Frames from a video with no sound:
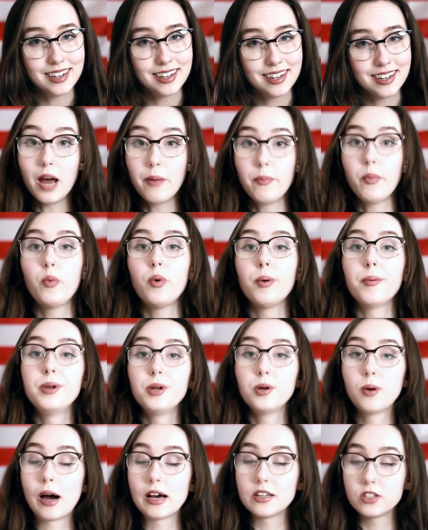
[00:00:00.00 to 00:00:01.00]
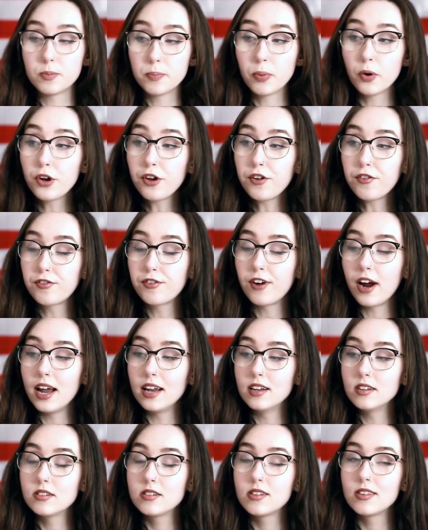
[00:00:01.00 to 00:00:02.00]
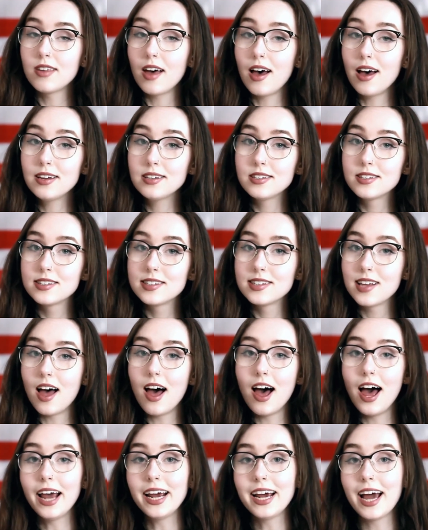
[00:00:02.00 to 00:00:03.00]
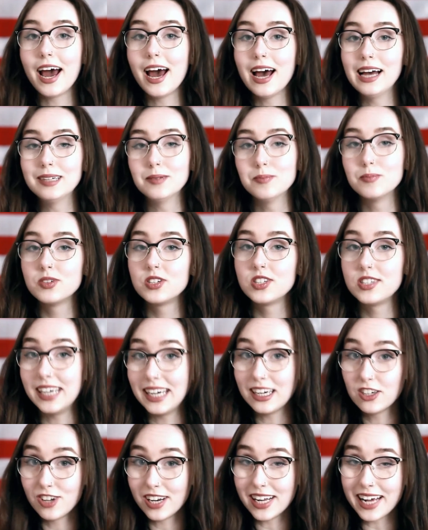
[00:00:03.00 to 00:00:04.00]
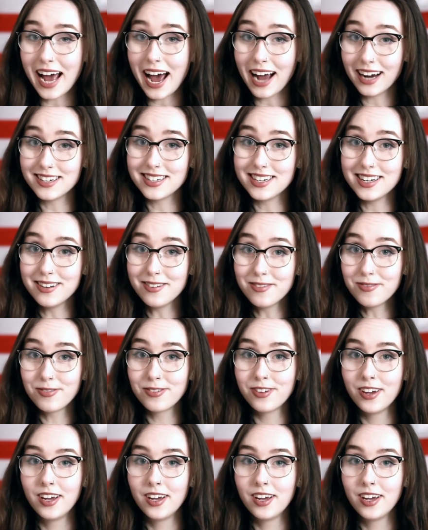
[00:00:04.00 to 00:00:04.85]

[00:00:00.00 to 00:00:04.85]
I'm a woman who has a boyfriend, thus I am sexually active.